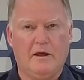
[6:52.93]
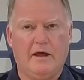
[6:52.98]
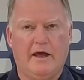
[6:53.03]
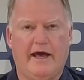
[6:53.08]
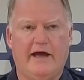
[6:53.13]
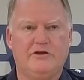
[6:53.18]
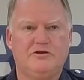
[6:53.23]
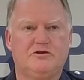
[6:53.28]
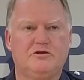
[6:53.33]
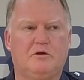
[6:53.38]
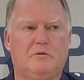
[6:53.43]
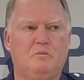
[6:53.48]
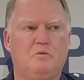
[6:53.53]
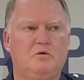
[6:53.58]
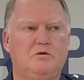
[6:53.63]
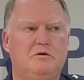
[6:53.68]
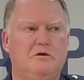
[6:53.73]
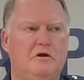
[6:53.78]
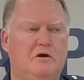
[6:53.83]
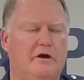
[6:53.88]
Our job
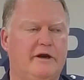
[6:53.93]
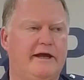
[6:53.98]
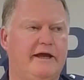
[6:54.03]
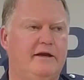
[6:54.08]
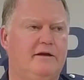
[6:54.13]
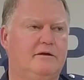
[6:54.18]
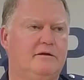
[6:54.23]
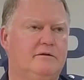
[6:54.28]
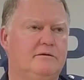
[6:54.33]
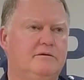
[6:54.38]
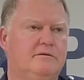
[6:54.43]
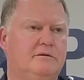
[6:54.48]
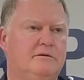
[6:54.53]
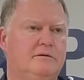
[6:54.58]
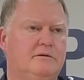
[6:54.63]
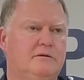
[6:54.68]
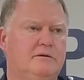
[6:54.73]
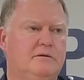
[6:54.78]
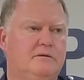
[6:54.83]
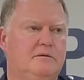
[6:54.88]
will not end.
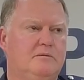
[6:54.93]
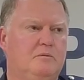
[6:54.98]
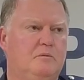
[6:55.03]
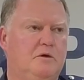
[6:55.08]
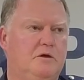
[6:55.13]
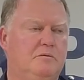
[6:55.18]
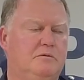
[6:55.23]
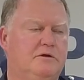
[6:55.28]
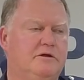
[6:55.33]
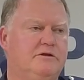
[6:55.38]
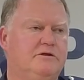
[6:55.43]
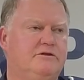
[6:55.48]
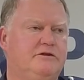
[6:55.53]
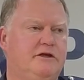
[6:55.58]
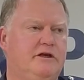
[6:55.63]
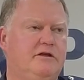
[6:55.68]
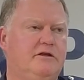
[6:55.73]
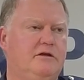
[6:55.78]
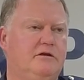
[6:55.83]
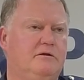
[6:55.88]
We will
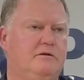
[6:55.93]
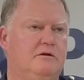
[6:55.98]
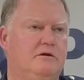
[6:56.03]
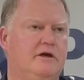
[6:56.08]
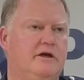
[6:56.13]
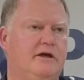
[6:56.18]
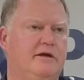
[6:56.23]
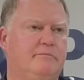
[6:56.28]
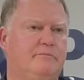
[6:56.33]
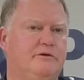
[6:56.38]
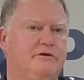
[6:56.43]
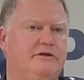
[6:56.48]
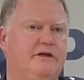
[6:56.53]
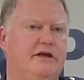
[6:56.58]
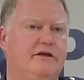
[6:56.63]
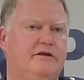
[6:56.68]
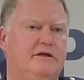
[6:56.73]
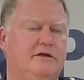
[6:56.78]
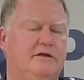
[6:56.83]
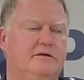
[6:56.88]
continue looking and
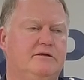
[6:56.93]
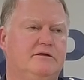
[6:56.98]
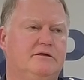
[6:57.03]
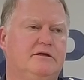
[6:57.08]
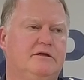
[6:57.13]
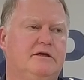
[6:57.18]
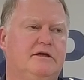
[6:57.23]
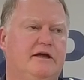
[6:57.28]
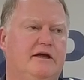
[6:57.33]
protecting